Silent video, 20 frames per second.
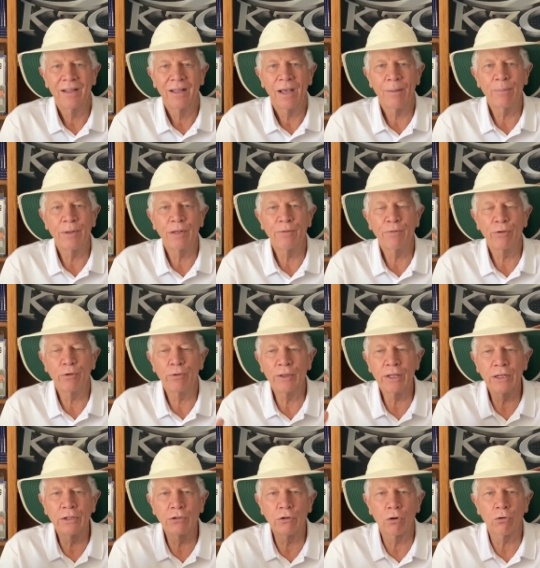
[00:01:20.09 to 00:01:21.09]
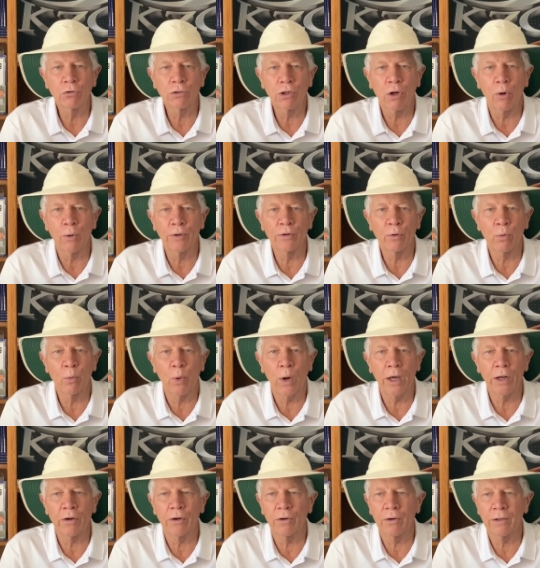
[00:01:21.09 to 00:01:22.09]
I mean, if you think don't go in the
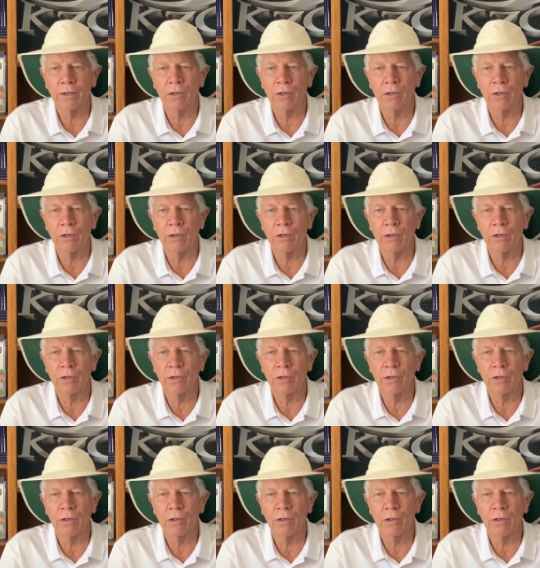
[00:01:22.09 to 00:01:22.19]
water,